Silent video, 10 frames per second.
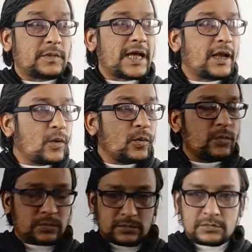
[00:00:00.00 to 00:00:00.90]
hello,
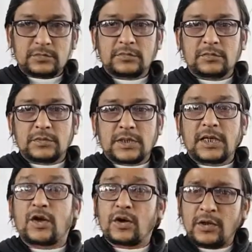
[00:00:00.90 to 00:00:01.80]

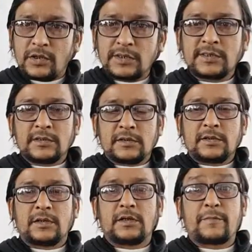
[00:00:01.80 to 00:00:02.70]
good,
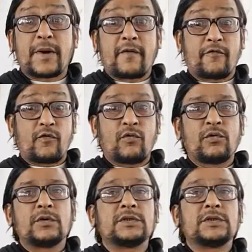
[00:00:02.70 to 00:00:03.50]
bravo.